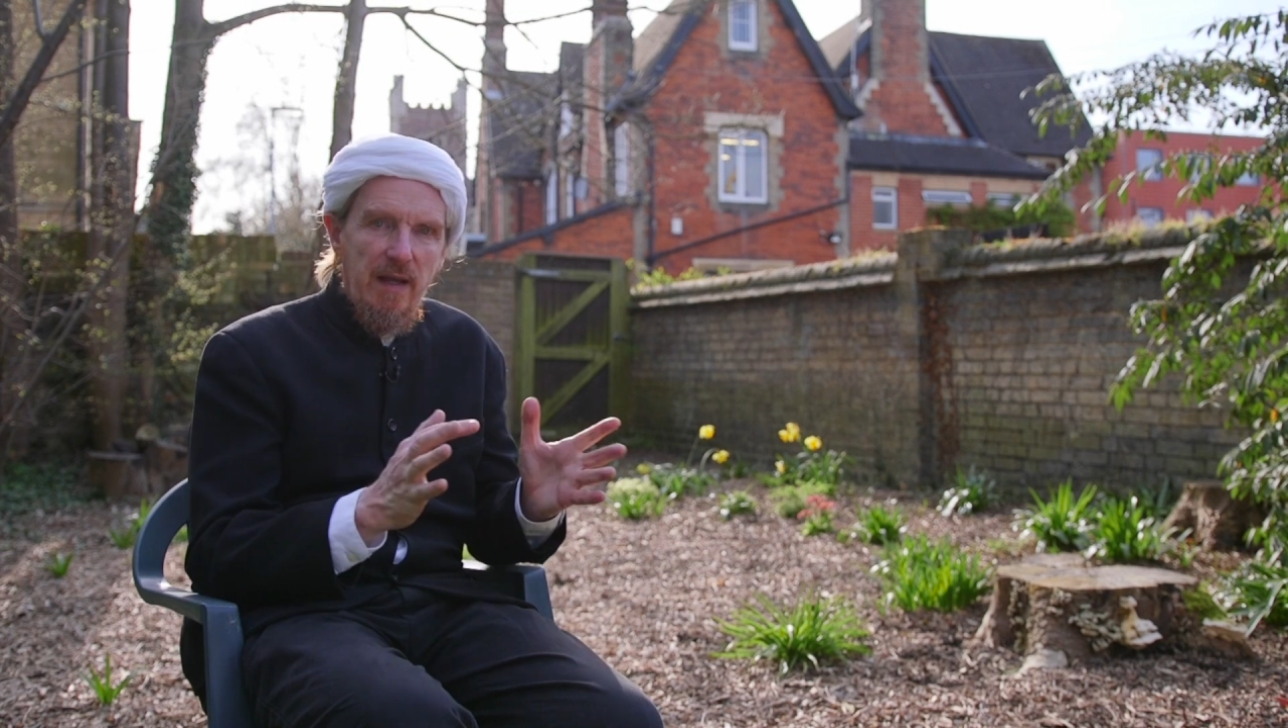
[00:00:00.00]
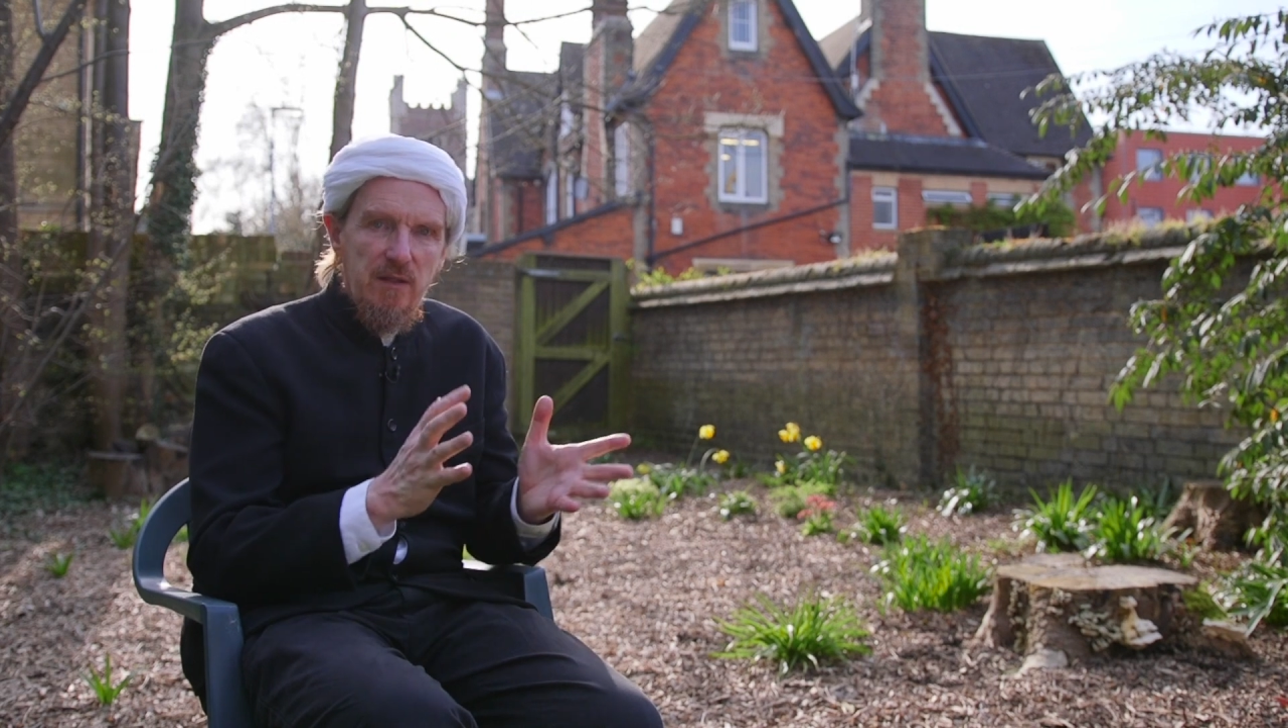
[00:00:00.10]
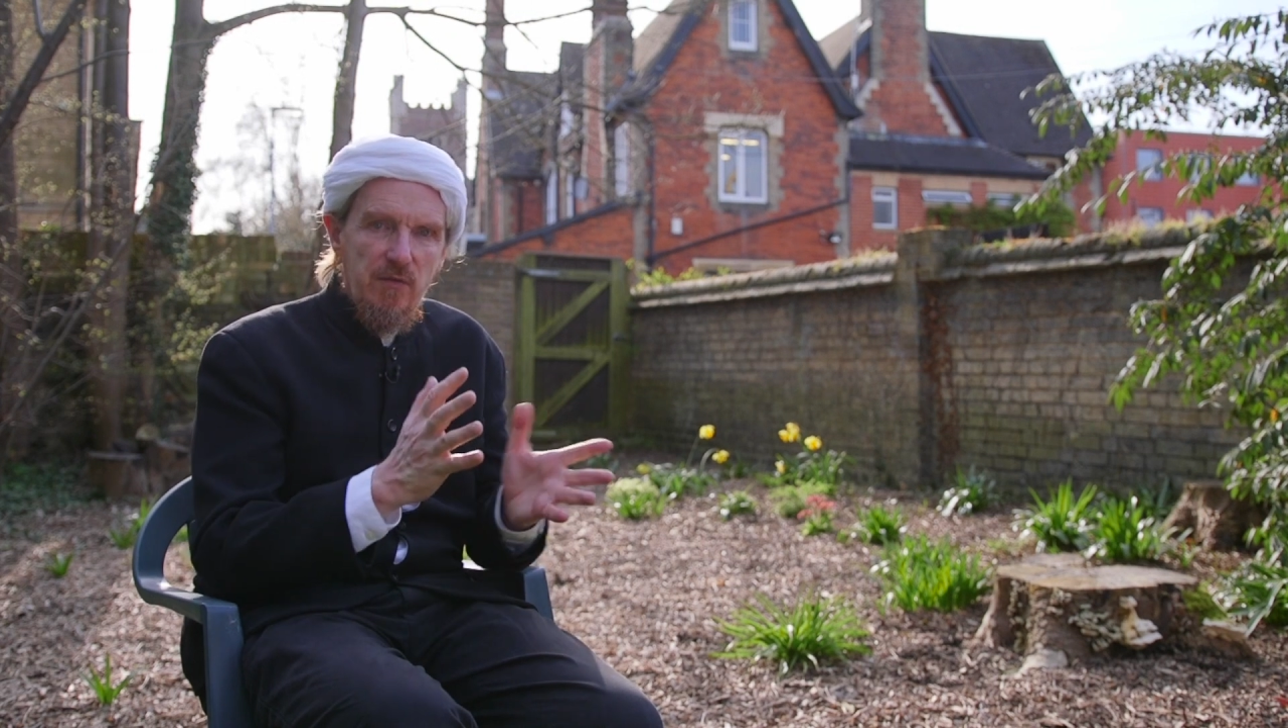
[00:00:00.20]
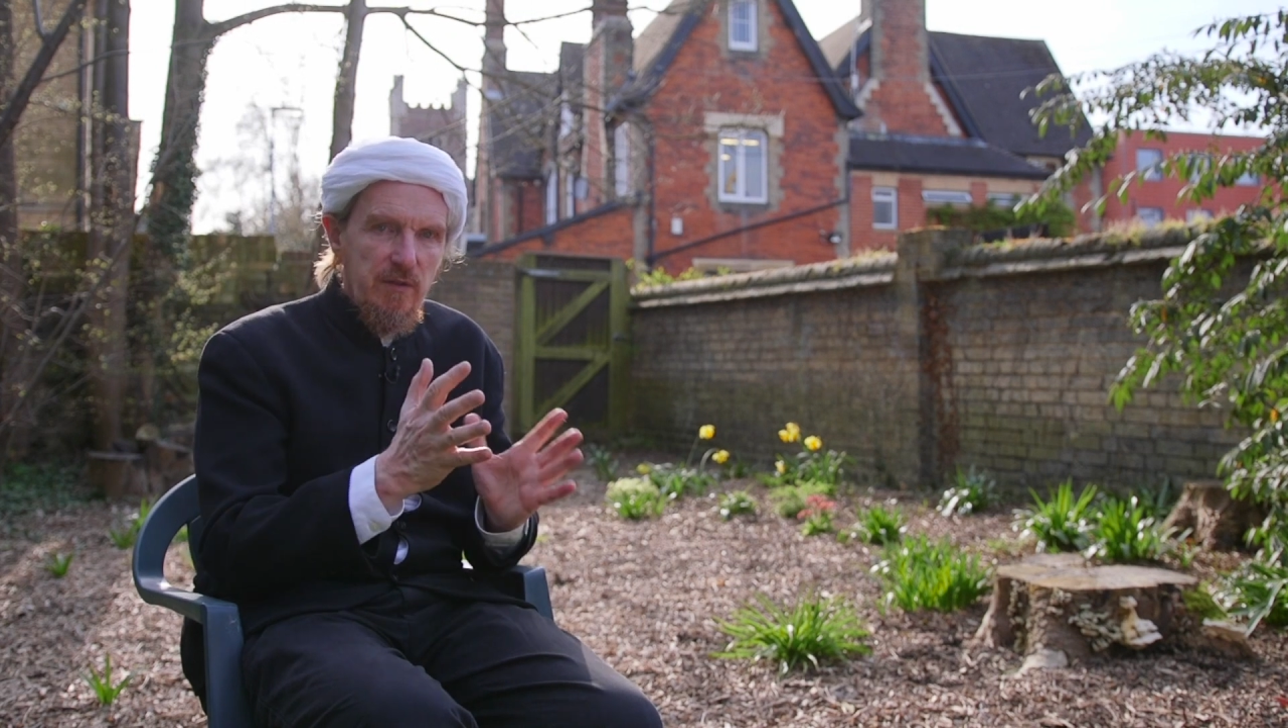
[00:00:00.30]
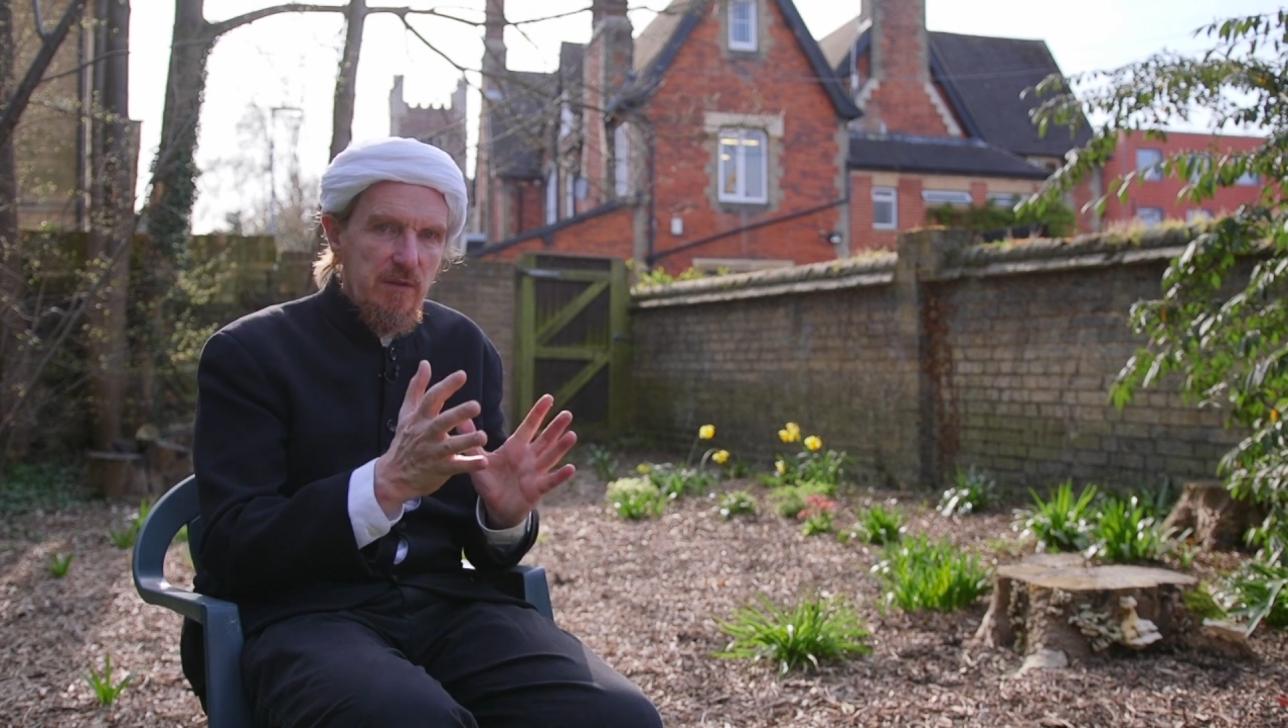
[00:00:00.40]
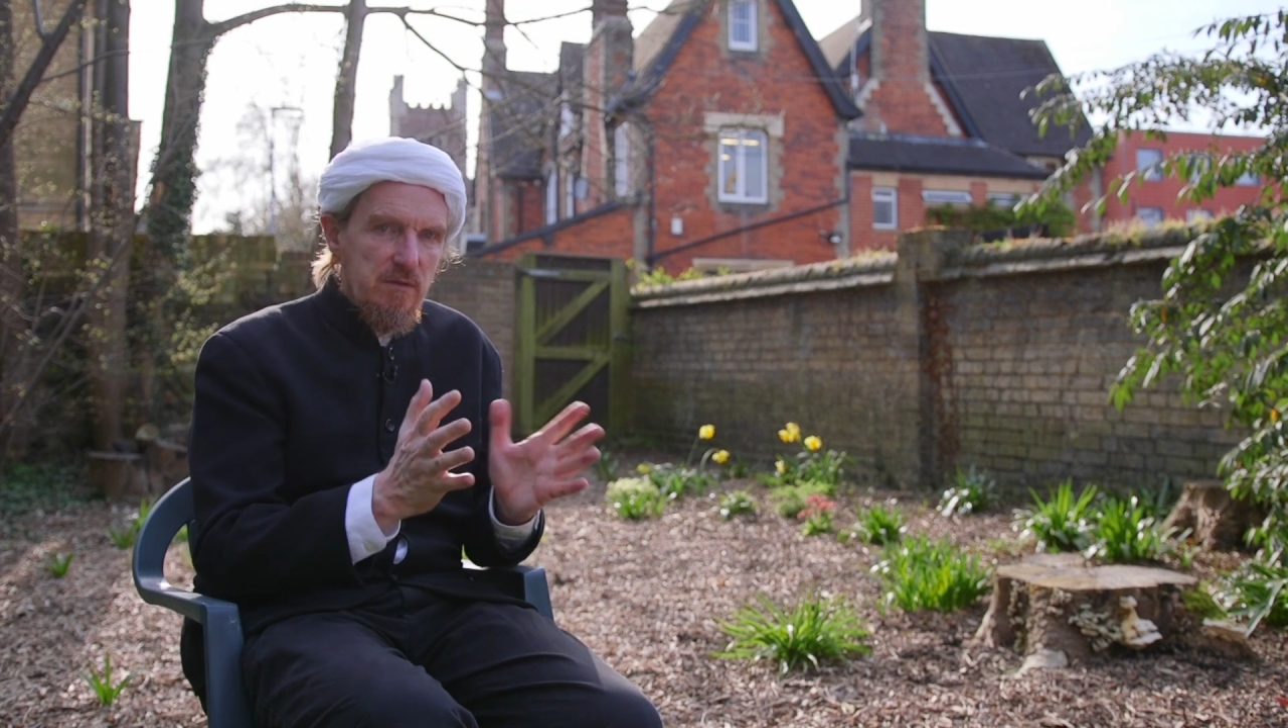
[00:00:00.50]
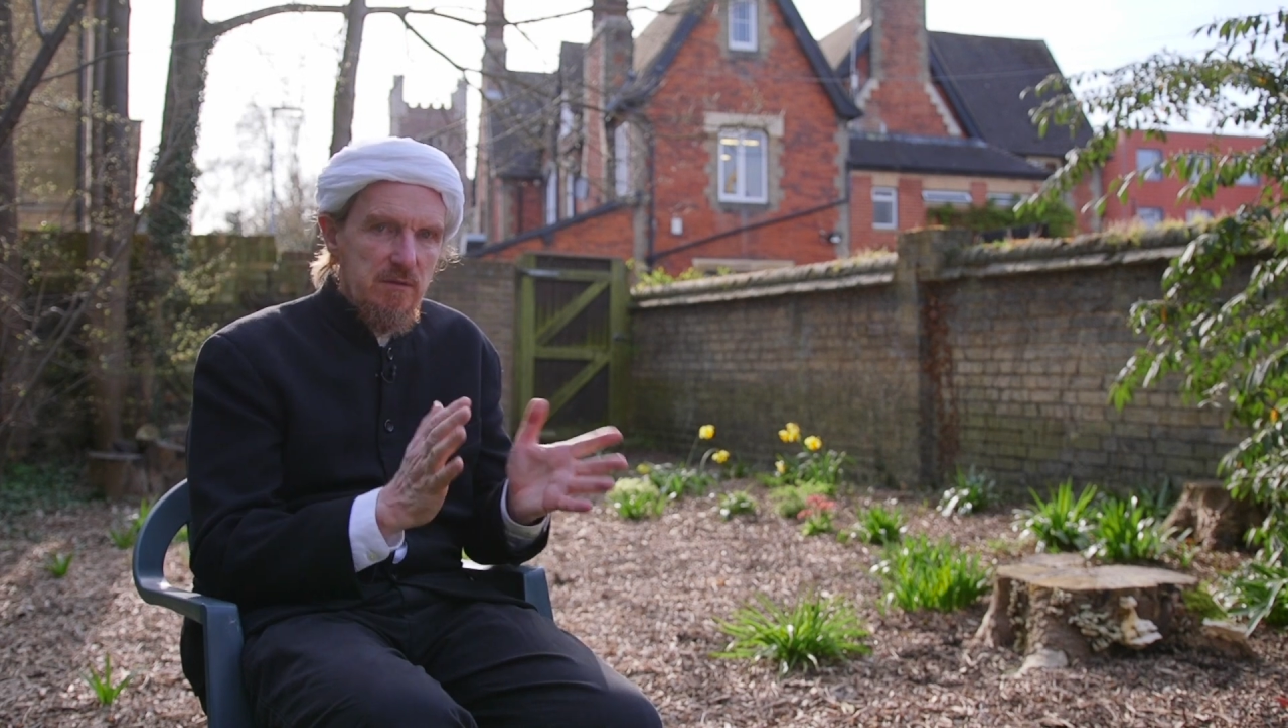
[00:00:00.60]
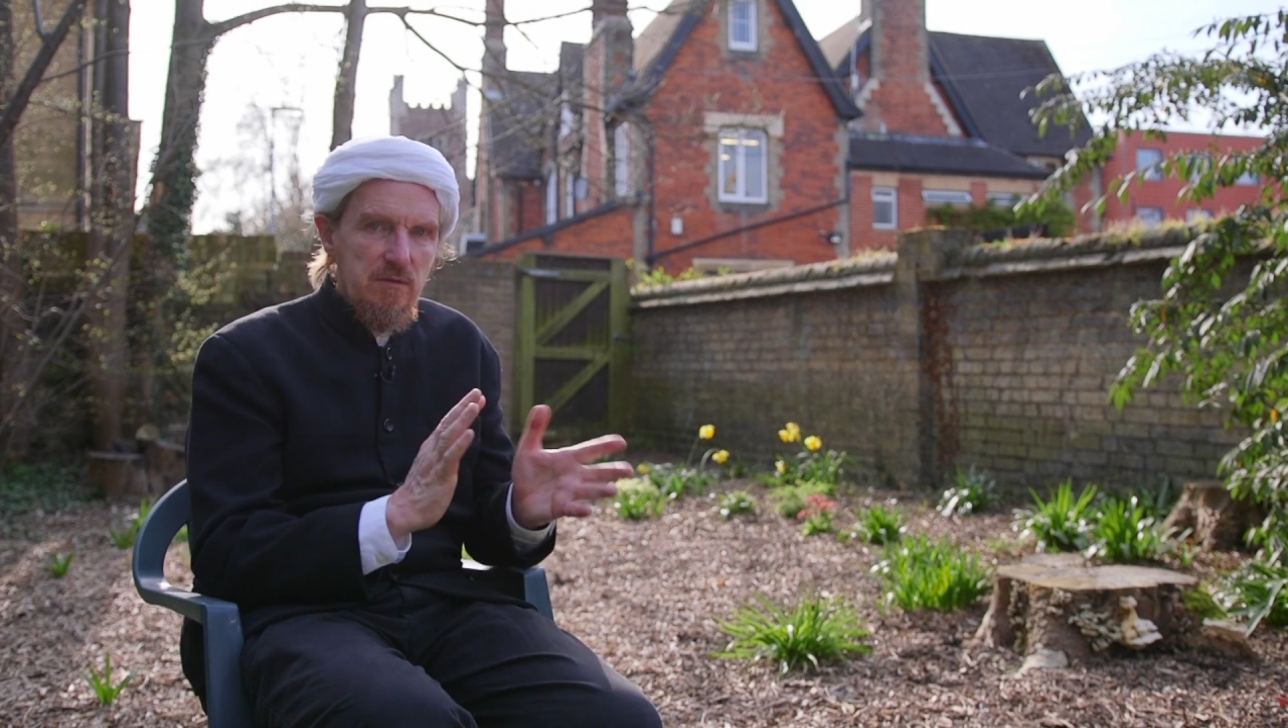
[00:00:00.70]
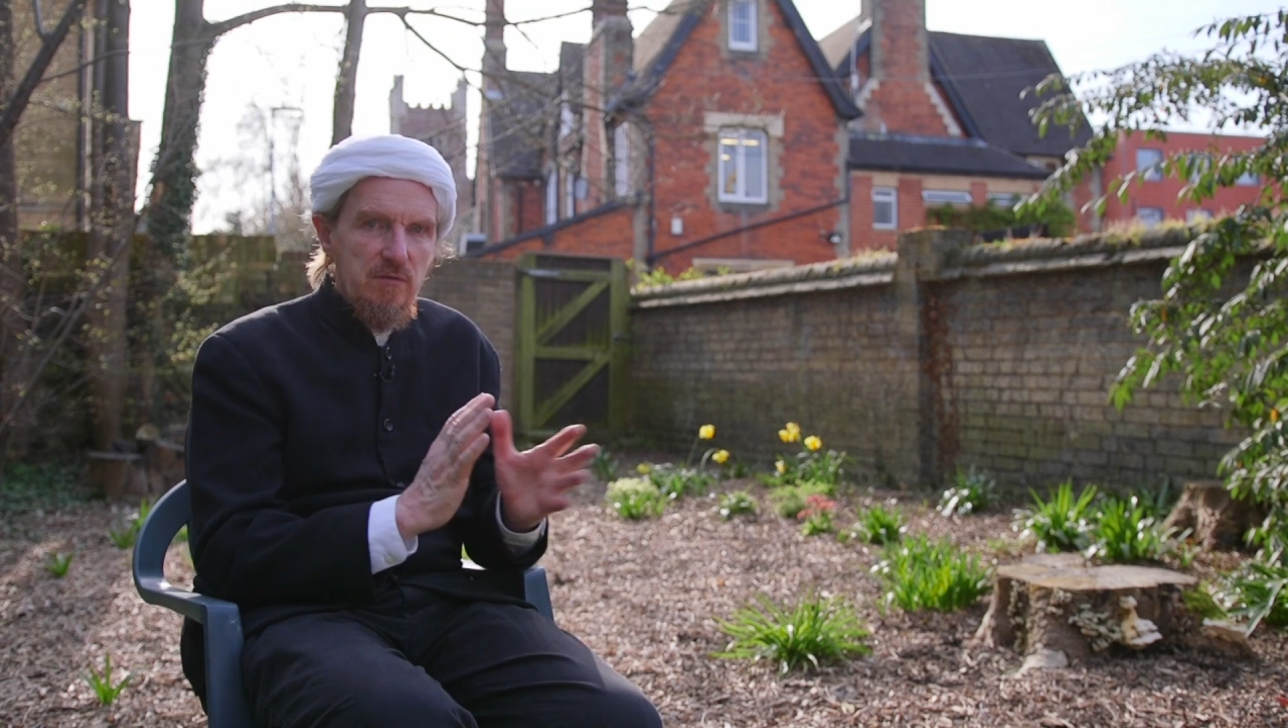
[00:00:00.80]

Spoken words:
anything that